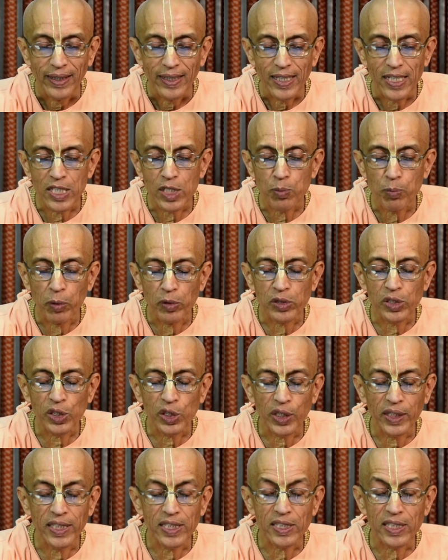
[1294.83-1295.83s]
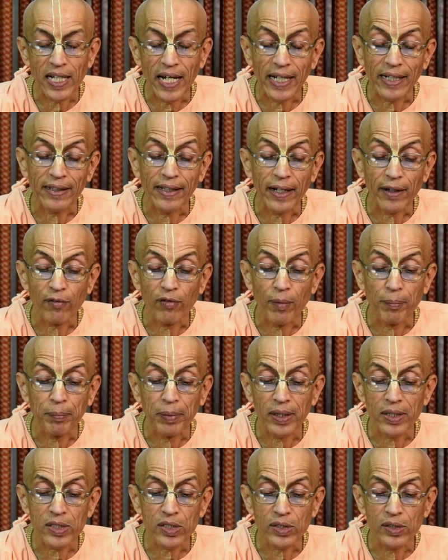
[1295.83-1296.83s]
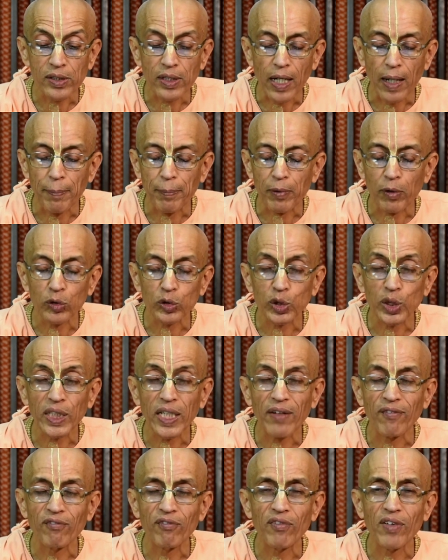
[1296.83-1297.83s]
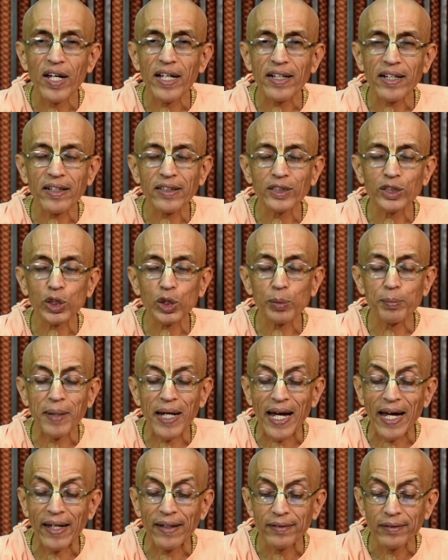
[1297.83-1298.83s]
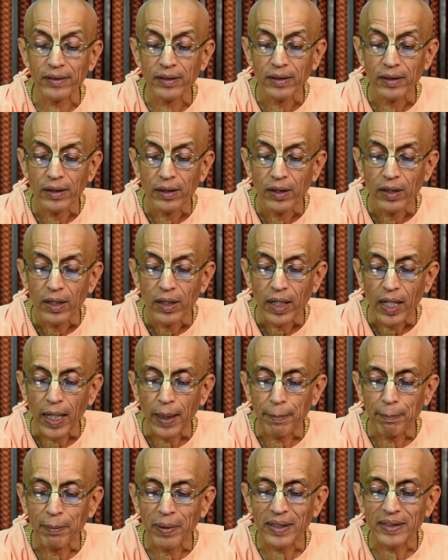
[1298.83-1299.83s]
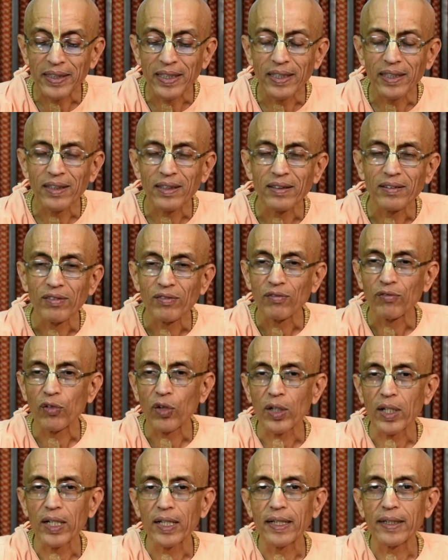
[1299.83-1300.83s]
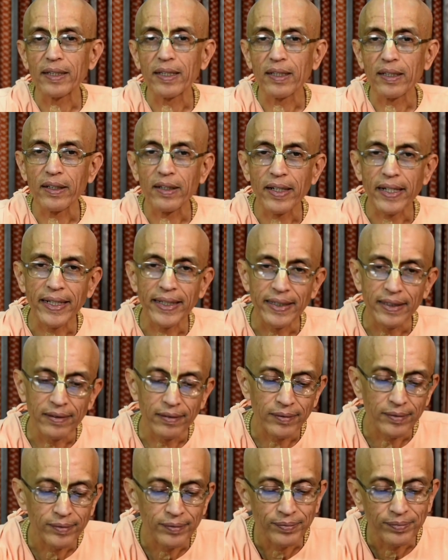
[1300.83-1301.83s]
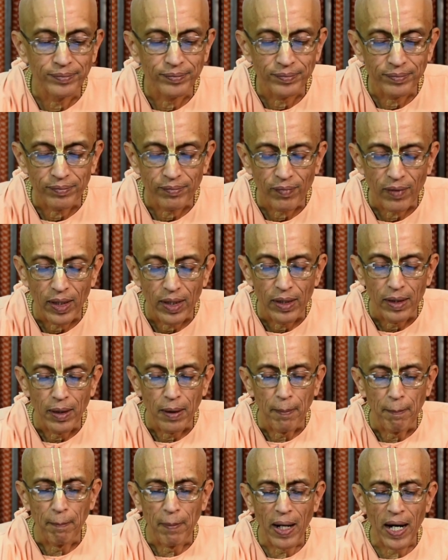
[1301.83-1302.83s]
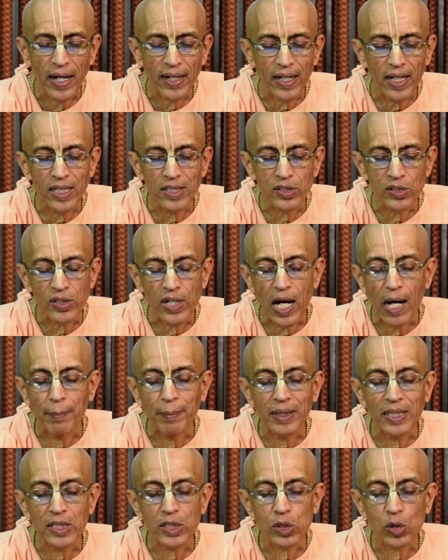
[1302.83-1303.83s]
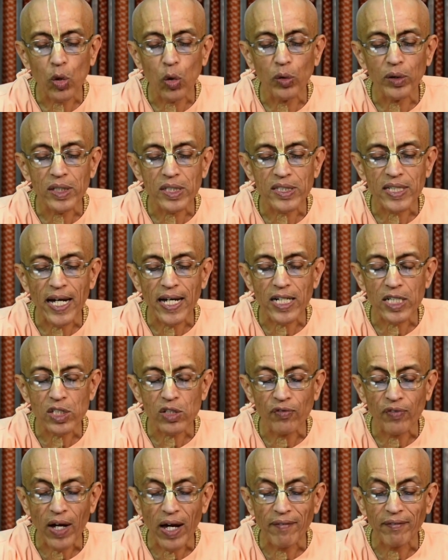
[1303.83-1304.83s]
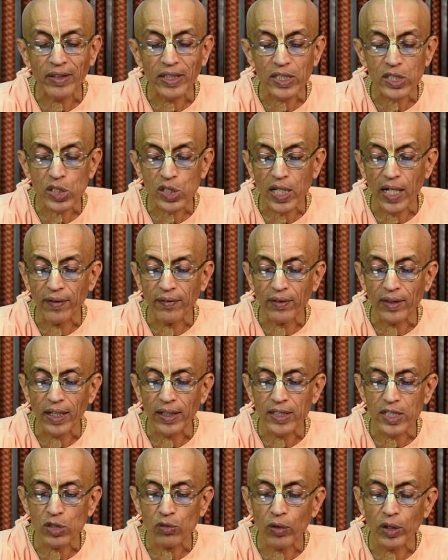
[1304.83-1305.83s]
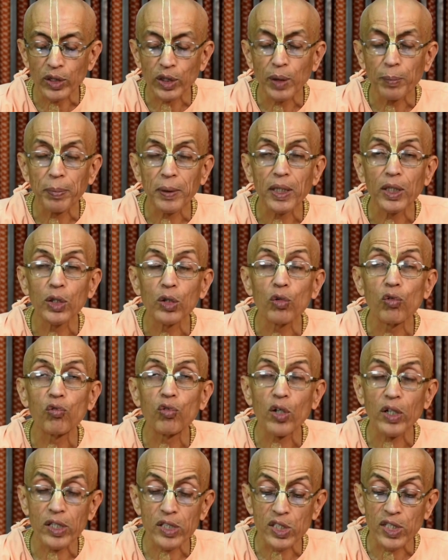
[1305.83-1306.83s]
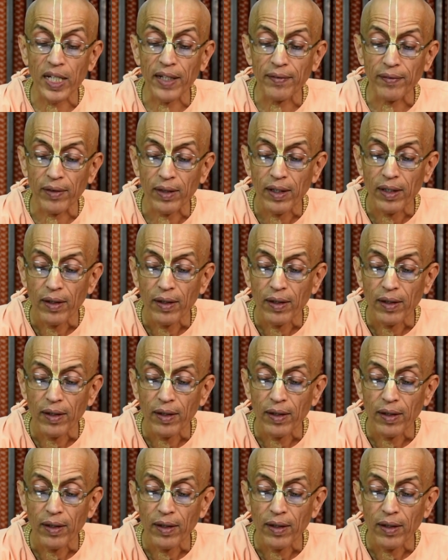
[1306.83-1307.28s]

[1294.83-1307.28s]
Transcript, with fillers: His position is like that of a person approaching a very rich man and begging for a little grain. Maharaj Nabhi is so desirous of having a son that he is worshipping you for a son.